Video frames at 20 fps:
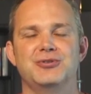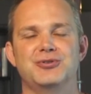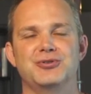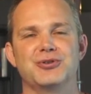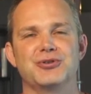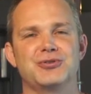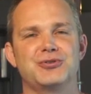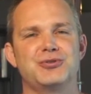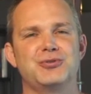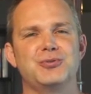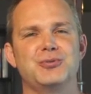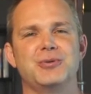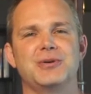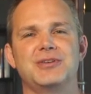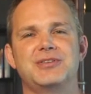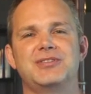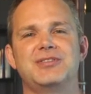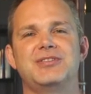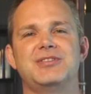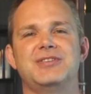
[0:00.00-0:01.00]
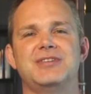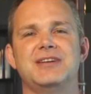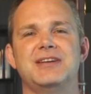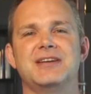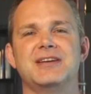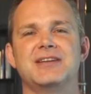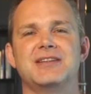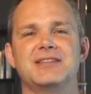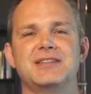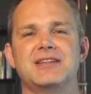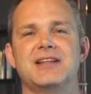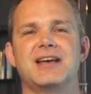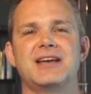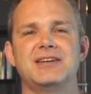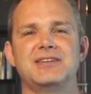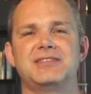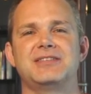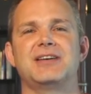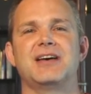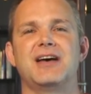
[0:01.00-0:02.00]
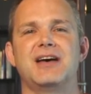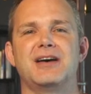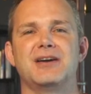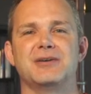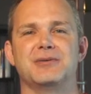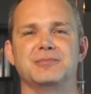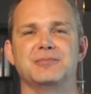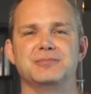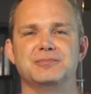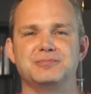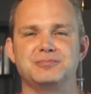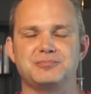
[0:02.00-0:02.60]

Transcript: just to extend that time.